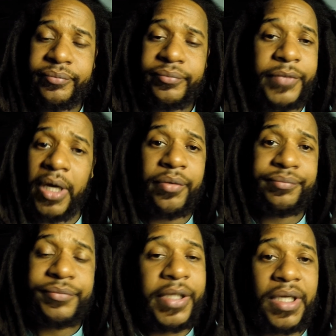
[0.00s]
No,
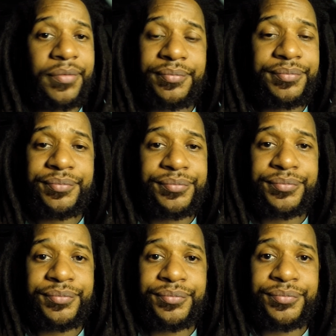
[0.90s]
didn't
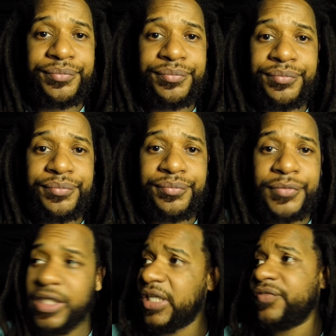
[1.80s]

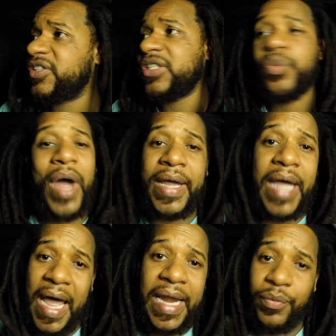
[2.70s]
even see the white
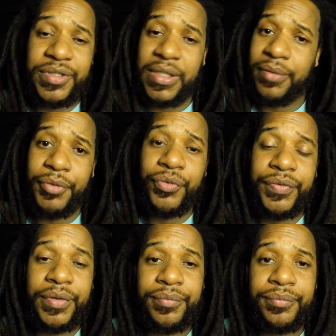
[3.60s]
guy that was in the
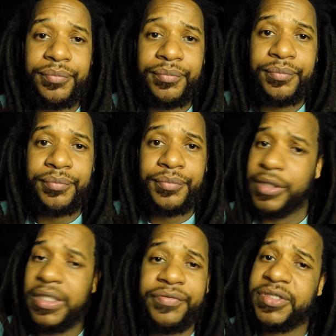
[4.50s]
movie.
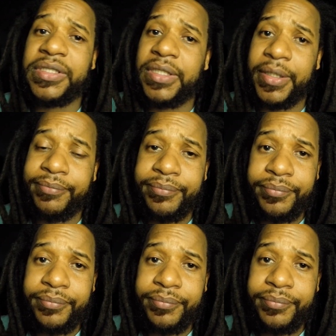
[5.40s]
Didn't even see him.